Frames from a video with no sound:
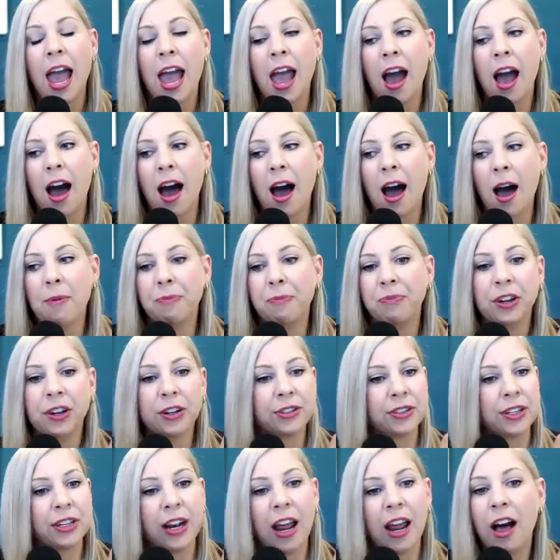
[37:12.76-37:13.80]

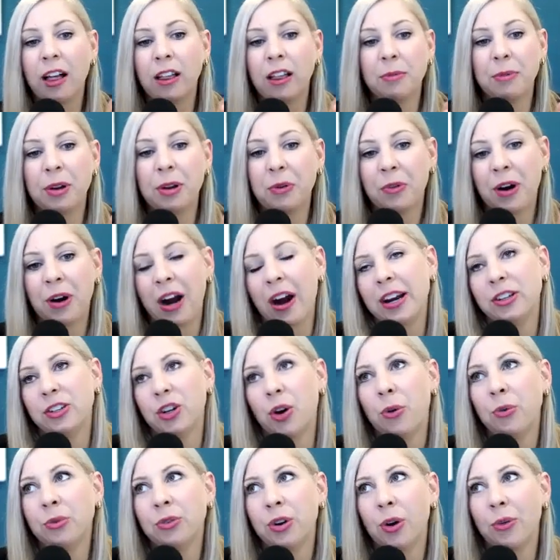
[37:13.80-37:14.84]
There's an element where I
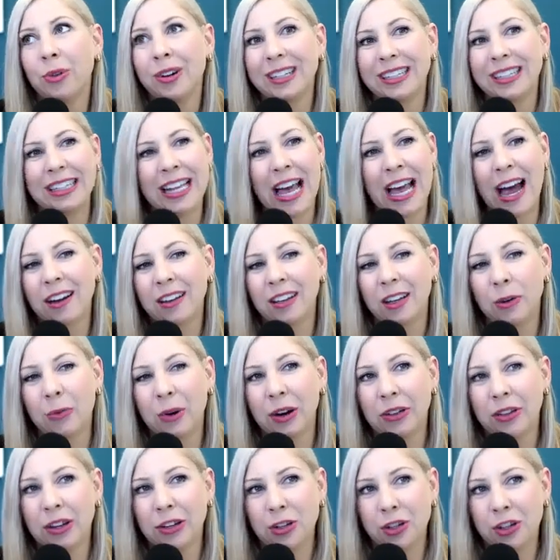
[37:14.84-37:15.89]
don't know exactly
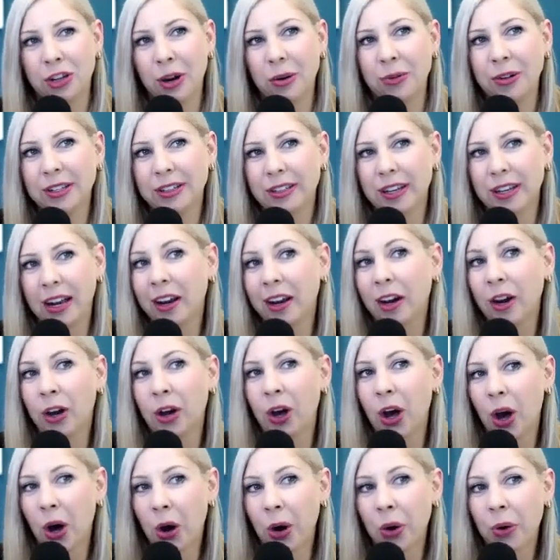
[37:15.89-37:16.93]
where the show is going to
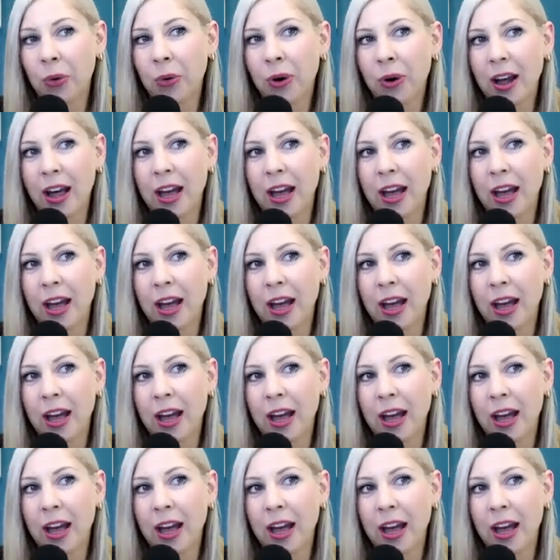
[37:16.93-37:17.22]
go.